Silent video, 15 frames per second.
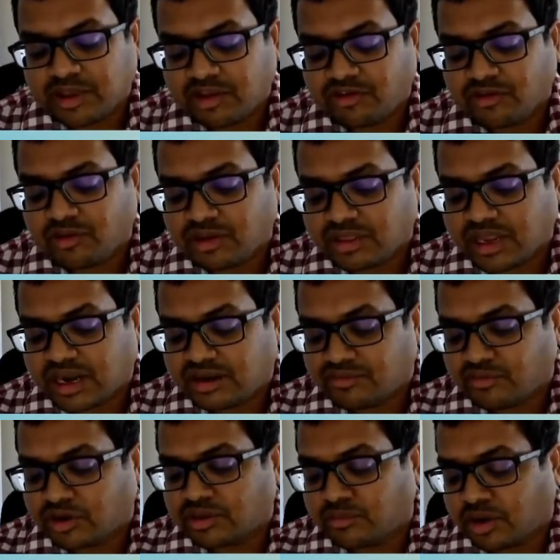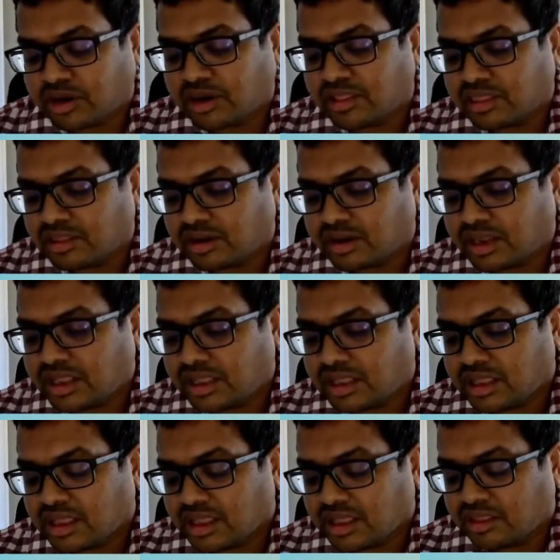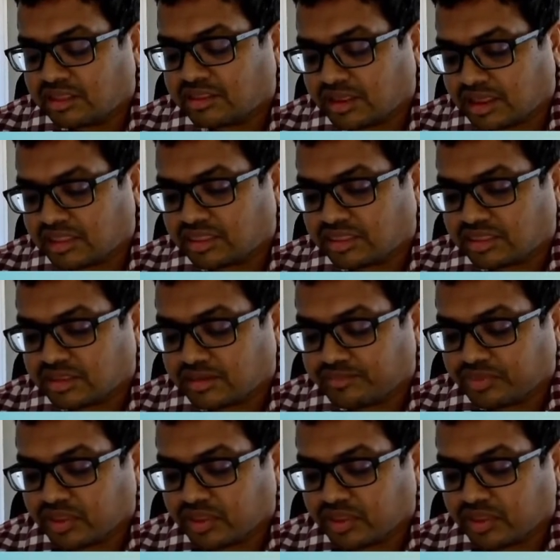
makes sure that what the model is learning is